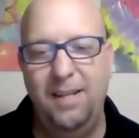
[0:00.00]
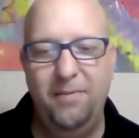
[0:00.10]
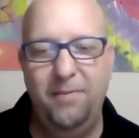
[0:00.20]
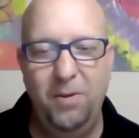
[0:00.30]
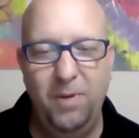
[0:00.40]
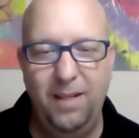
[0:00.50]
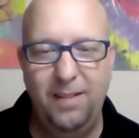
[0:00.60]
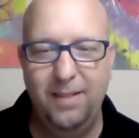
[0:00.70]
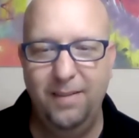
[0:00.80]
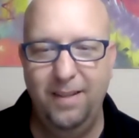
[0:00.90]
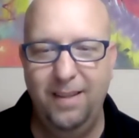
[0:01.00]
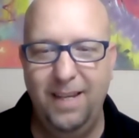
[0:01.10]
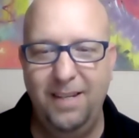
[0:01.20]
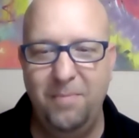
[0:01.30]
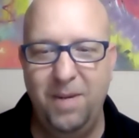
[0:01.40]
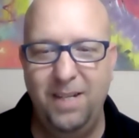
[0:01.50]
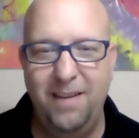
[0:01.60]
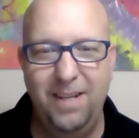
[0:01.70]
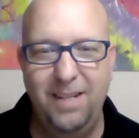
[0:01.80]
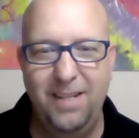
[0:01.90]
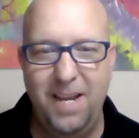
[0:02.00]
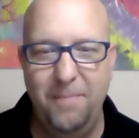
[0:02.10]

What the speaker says: in a few weeks. Thanks so much. Have a good day.